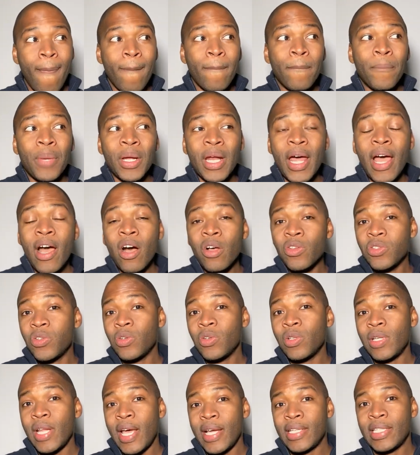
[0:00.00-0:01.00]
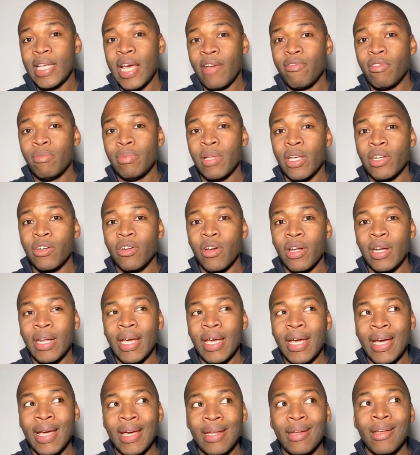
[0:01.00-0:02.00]
But I also like to have a blender on
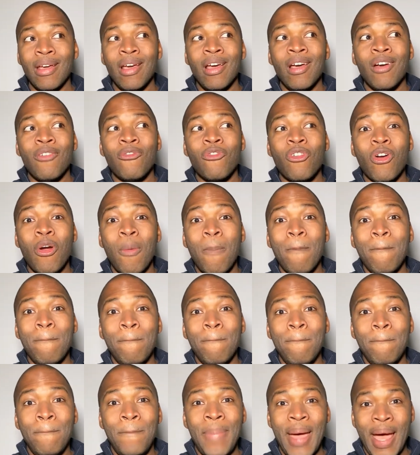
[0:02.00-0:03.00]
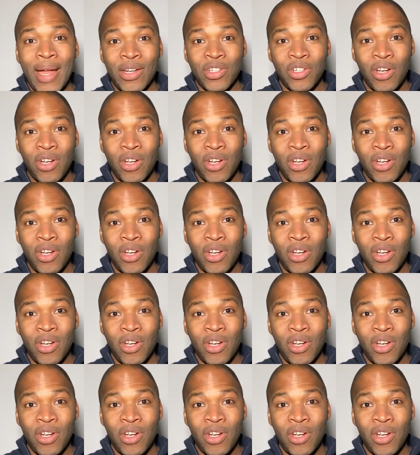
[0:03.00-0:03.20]
hand for batch